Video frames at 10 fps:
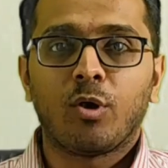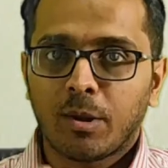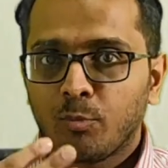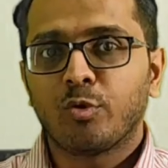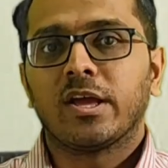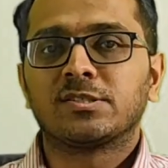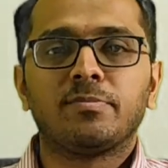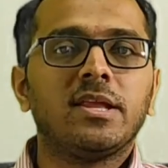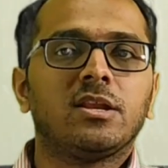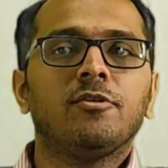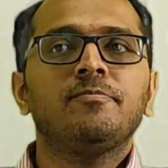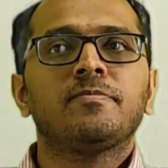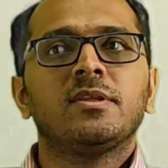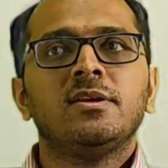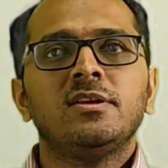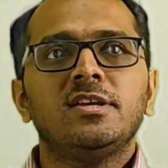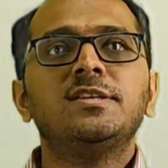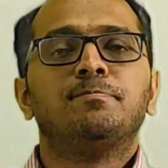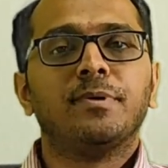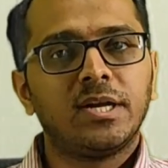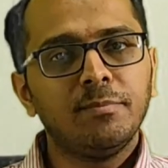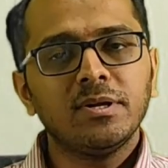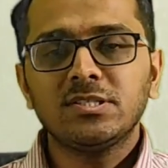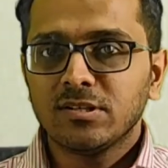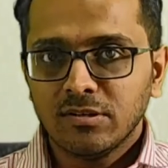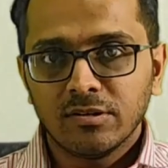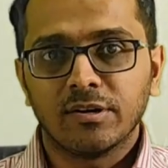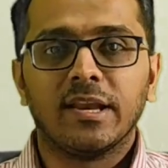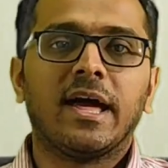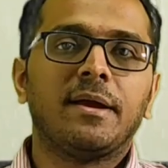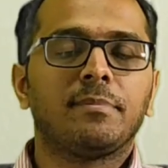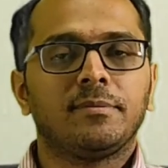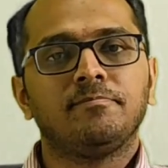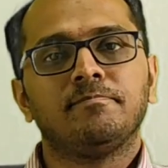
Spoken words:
what I am going to explain now is pretty much reliable.